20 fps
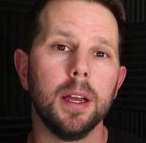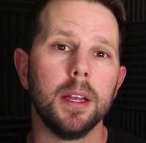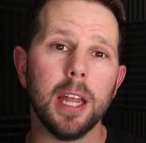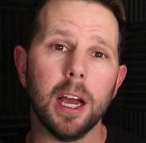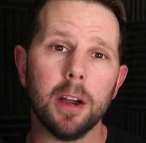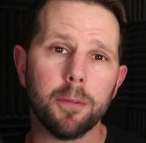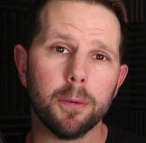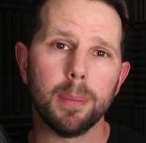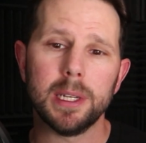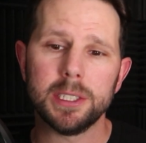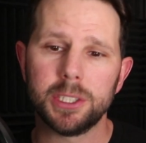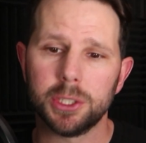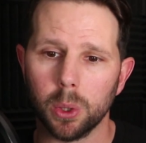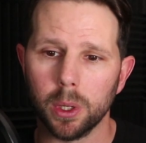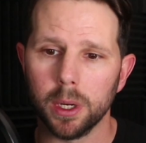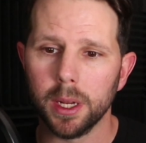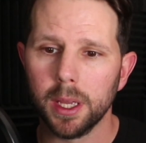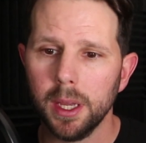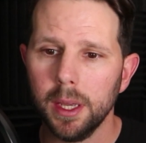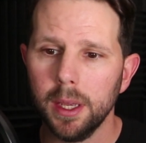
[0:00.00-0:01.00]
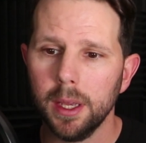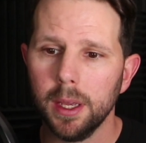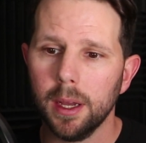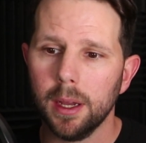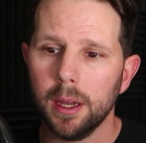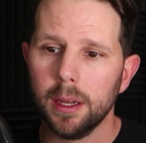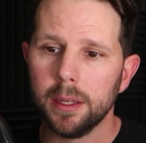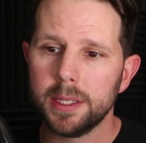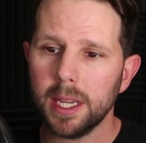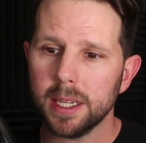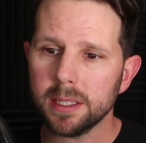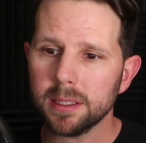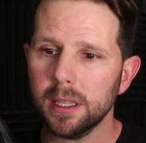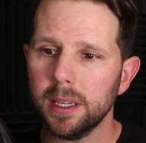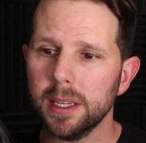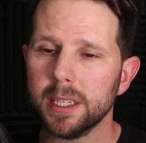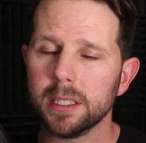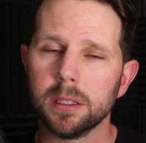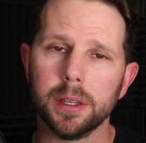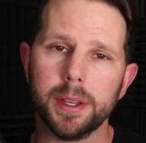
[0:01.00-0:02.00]
Now for my short.
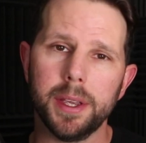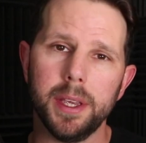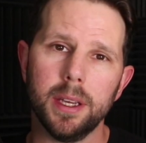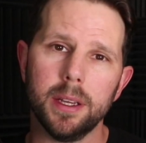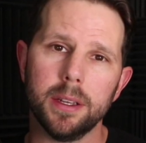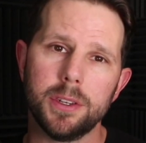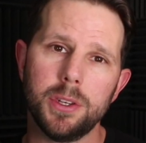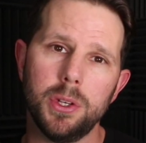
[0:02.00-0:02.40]
Tesla is looking